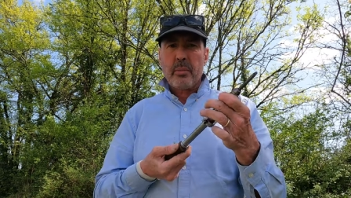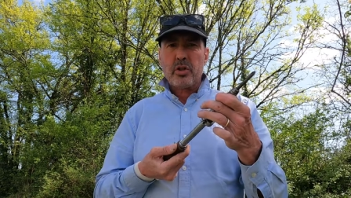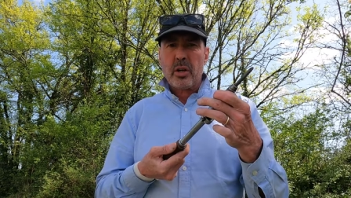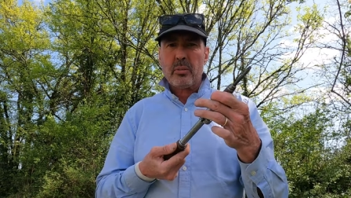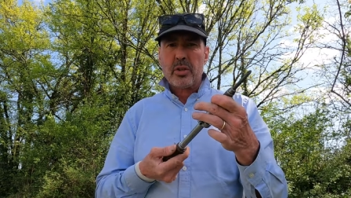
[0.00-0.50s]
I'm
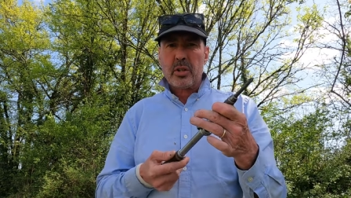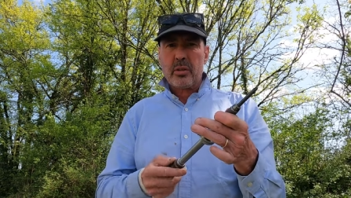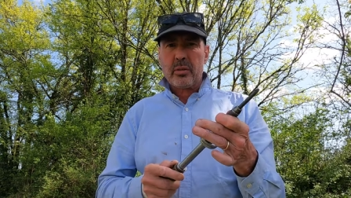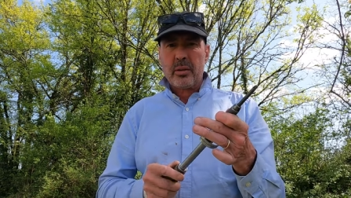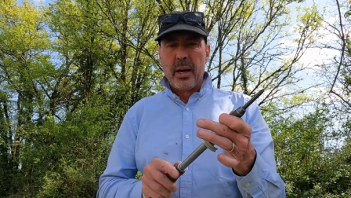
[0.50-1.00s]
sure it was a
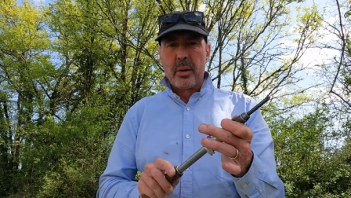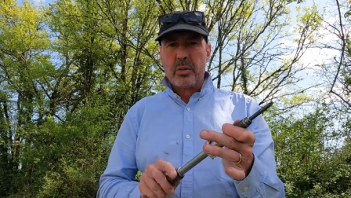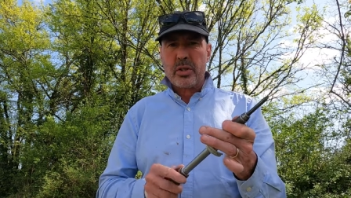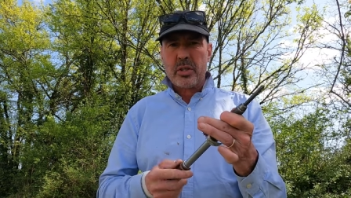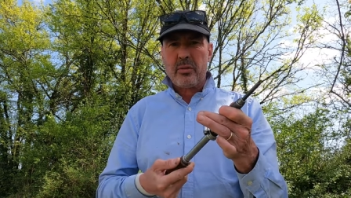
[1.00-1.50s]
good
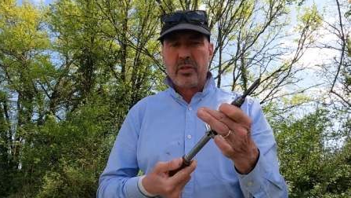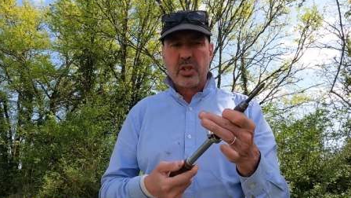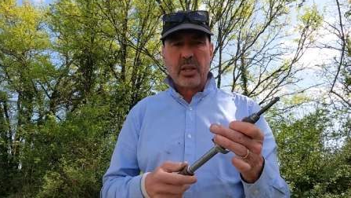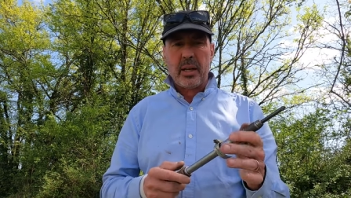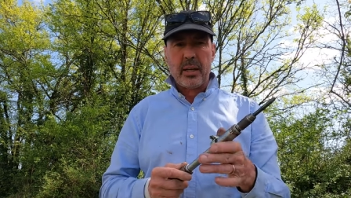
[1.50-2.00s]
acquisition for
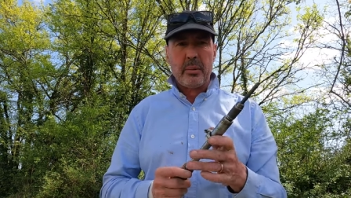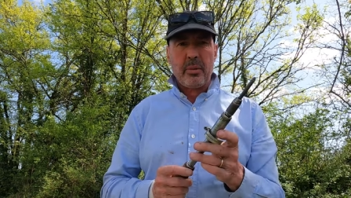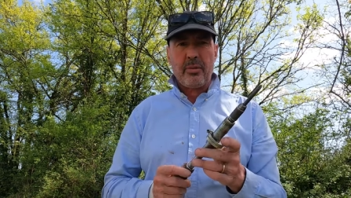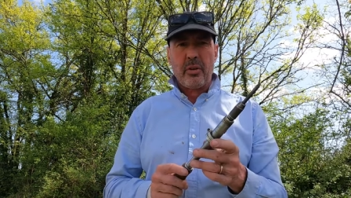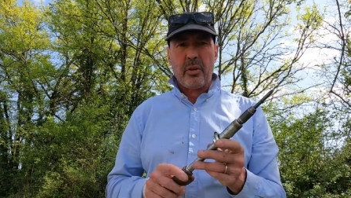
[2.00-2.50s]
Stanley
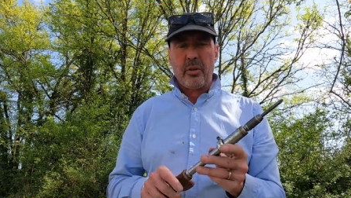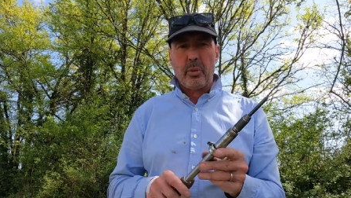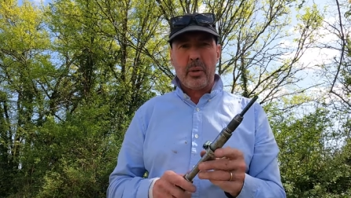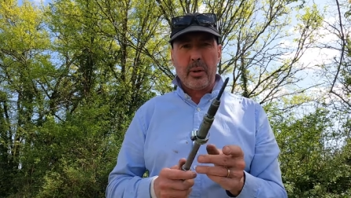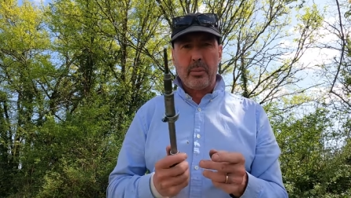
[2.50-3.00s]
before
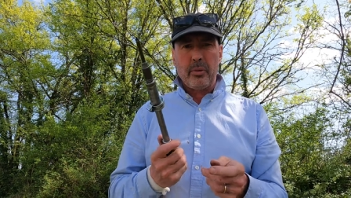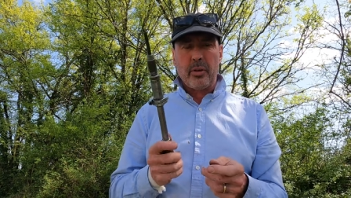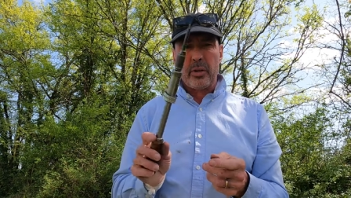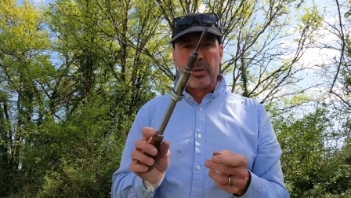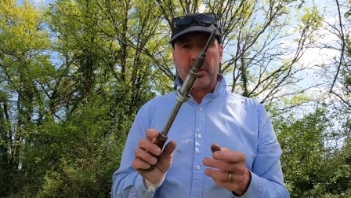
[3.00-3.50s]
the world
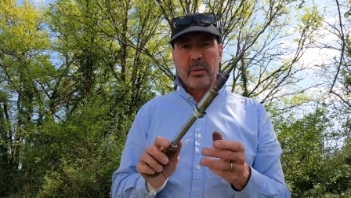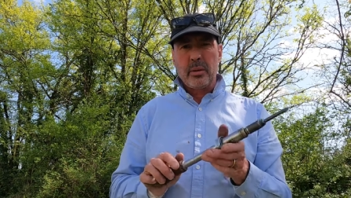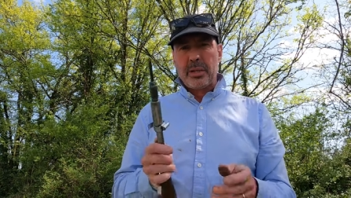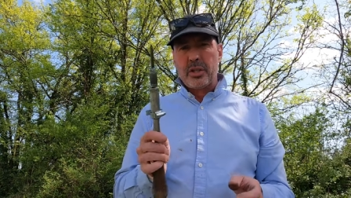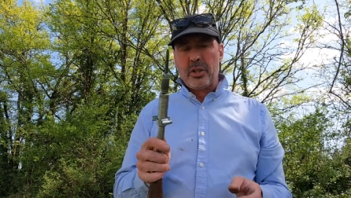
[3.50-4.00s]
moved on to
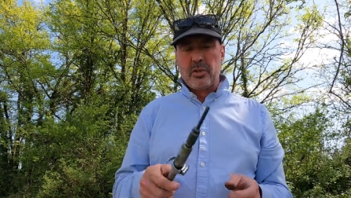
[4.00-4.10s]
battery